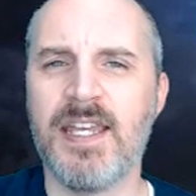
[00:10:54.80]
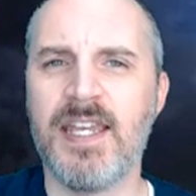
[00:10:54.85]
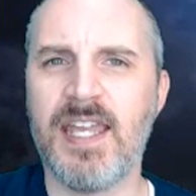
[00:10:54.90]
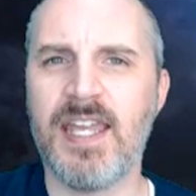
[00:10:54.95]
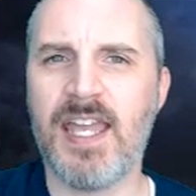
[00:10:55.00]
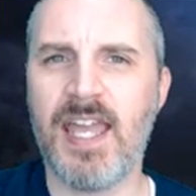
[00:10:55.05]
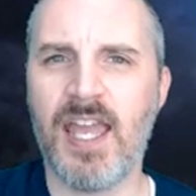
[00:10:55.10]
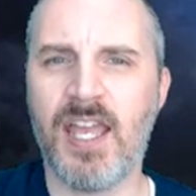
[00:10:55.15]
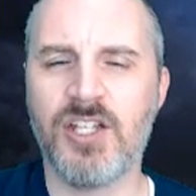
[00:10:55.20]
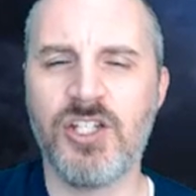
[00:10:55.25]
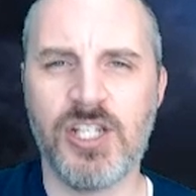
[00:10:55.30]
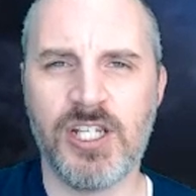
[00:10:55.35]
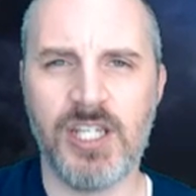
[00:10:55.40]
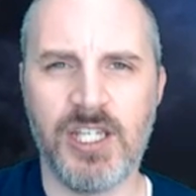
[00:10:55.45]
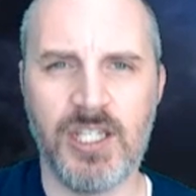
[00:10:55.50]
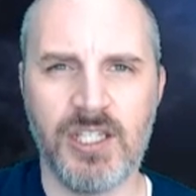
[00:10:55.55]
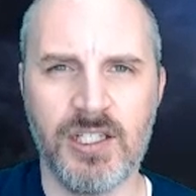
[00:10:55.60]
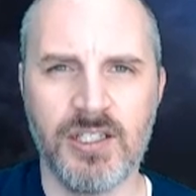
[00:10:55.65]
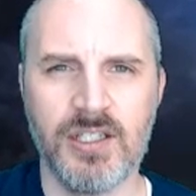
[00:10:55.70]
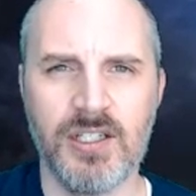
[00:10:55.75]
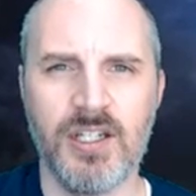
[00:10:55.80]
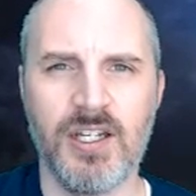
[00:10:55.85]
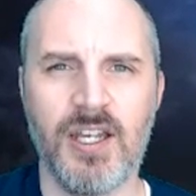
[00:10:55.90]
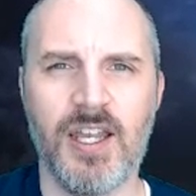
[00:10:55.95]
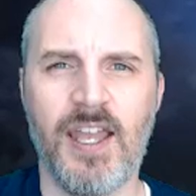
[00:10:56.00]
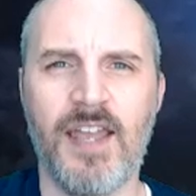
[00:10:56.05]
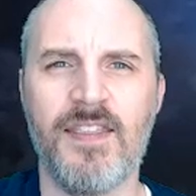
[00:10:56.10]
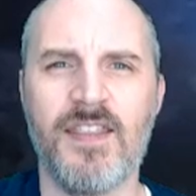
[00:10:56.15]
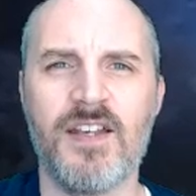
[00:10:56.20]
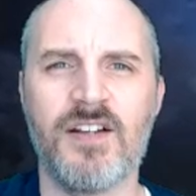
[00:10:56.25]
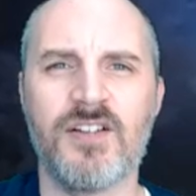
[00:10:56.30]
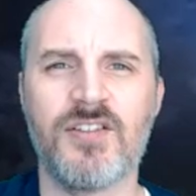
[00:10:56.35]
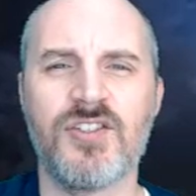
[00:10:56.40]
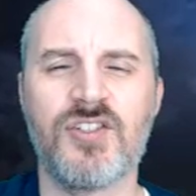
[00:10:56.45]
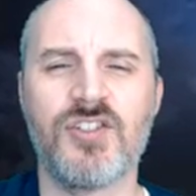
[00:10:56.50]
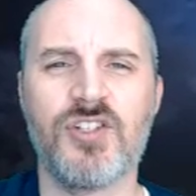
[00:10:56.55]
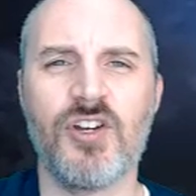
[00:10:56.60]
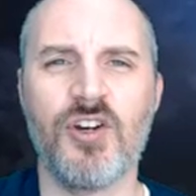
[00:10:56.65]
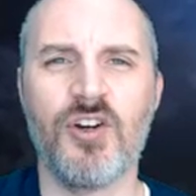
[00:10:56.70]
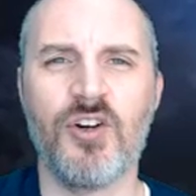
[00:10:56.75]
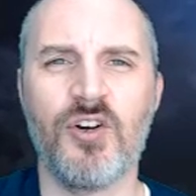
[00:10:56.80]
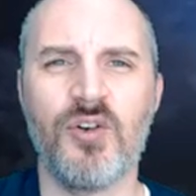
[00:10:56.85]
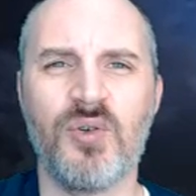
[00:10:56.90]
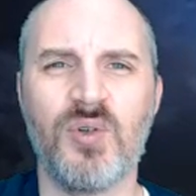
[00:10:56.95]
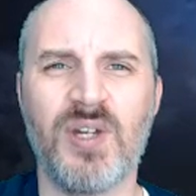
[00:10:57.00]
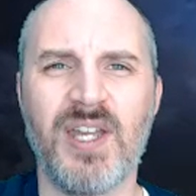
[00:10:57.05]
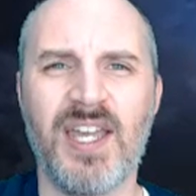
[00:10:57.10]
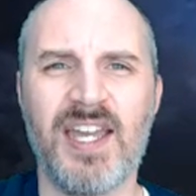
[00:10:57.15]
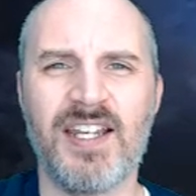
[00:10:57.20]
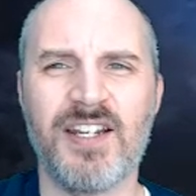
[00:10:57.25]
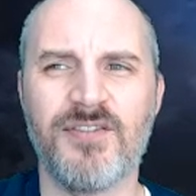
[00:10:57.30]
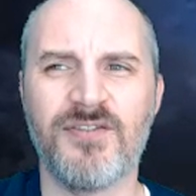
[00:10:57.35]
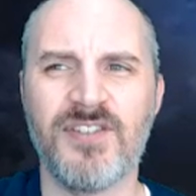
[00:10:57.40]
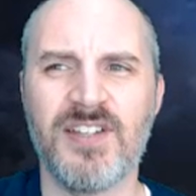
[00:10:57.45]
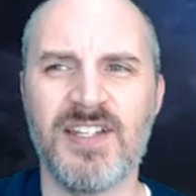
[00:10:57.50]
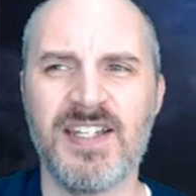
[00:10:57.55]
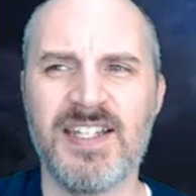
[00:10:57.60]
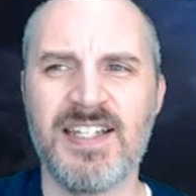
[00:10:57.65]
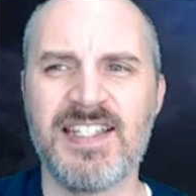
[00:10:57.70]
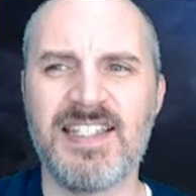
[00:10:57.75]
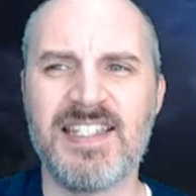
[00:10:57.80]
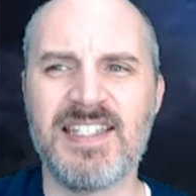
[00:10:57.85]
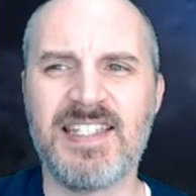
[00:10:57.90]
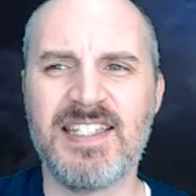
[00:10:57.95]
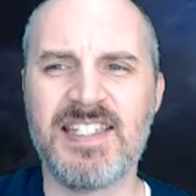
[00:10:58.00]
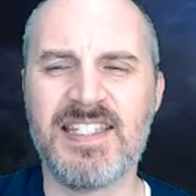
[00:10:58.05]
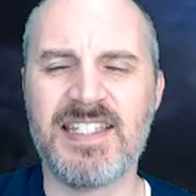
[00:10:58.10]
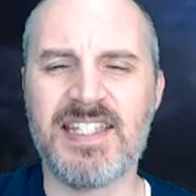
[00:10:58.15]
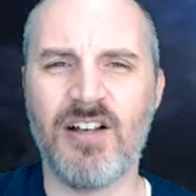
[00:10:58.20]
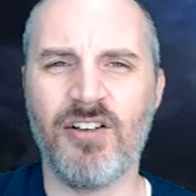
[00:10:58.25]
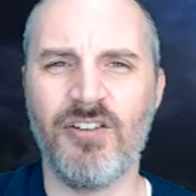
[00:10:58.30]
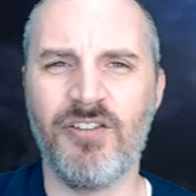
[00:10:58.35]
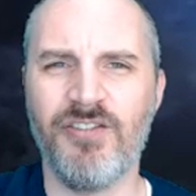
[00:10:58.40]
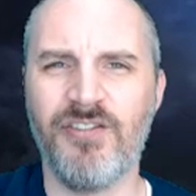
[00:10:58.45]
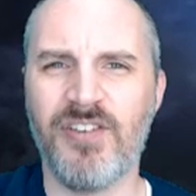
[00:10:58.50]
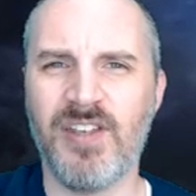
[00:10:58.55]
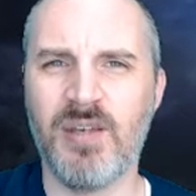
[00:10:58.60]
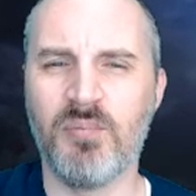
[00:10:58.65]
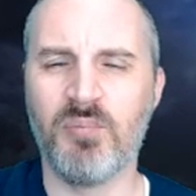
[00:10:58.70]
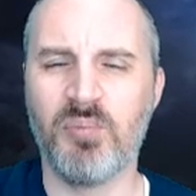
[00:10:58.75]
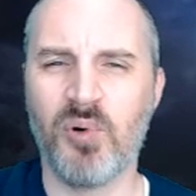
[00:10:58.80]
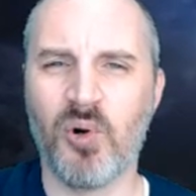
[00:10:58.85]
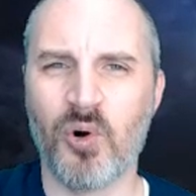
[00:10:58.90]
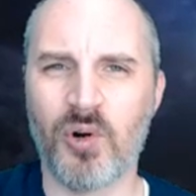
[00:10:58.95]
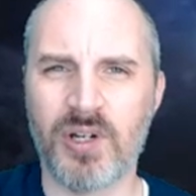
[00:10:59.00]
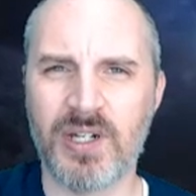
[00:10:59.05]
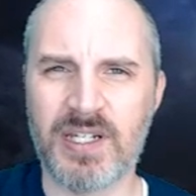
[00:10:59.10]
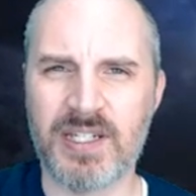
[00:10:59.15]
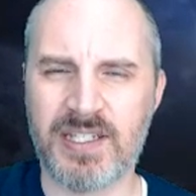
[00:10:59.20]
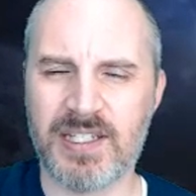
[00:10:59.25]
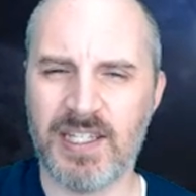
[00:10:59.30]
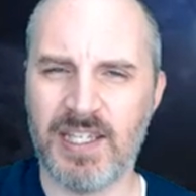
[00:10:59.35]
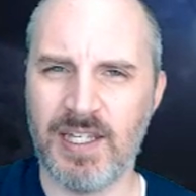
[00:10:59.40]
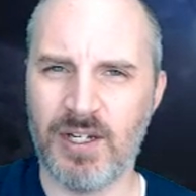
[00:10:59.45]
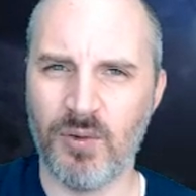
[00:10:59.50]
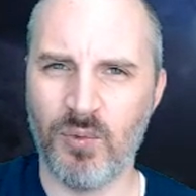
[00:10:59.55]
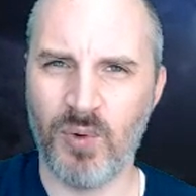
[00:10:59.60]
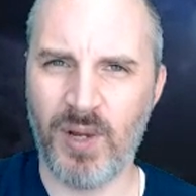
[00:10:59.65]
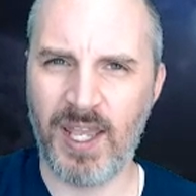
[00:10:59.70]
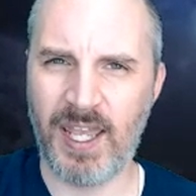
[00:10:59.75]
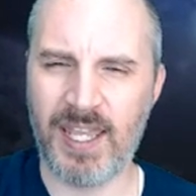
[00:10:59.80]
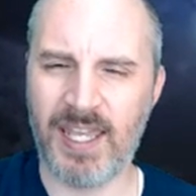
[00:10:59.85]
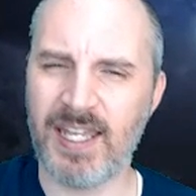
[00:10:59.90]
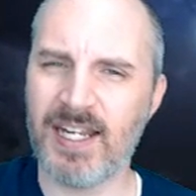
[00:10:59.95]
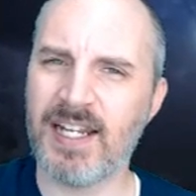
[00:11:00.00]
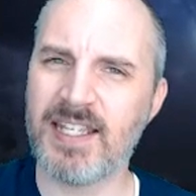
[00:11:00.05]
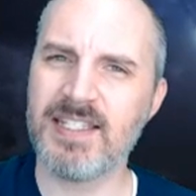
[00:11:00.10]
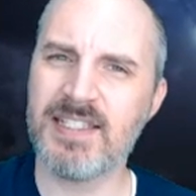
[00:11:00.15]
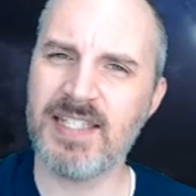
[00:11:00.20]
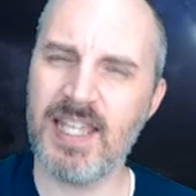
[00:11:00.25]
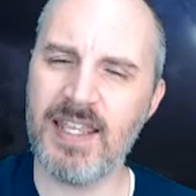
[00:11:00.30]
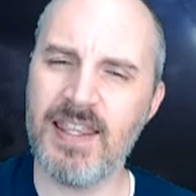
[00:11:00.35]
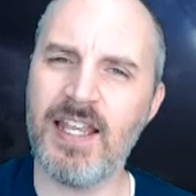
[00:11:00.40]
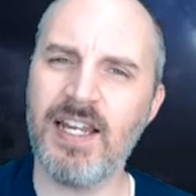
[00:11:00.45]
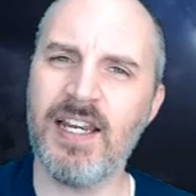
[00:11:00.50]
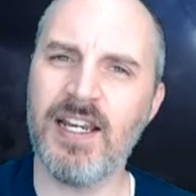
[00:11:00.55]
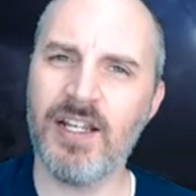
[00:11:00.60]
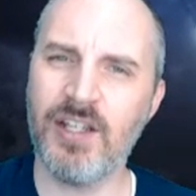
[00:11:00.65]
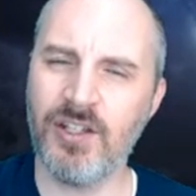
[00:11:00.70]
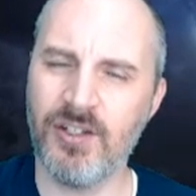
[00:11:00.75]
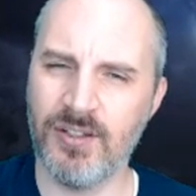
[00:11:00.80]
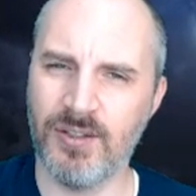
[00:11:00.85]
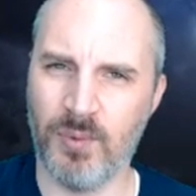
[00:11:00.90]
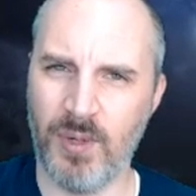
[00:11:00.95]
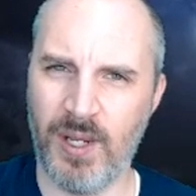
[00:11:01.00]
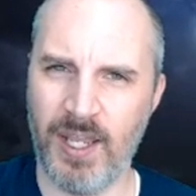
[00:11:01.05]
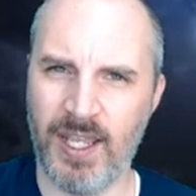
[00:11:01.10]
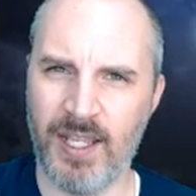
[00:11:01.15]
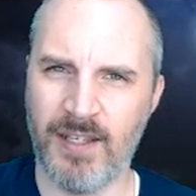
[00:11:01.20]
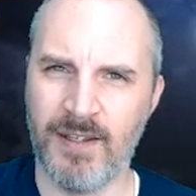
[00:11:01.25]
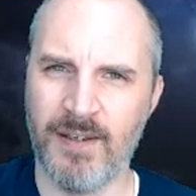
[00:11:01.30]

edgy and they're so kind of self-important in a way. And I say that in a good way.